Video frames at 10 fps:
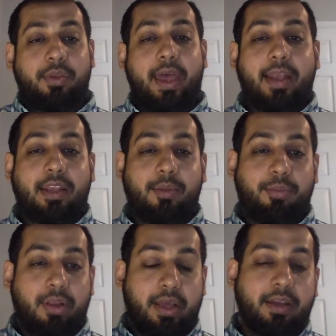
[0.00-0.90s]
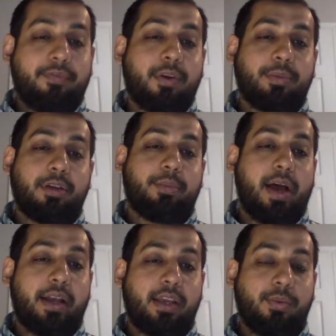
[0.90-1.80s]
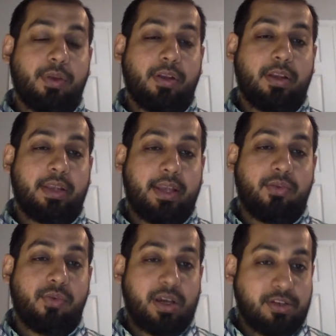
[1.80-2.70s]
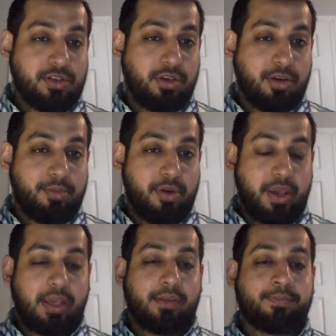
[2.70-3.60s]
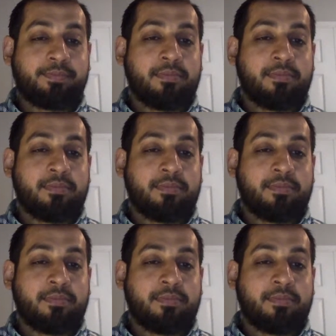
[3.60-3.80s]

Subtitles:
that the blood from your body will then rush to your brain,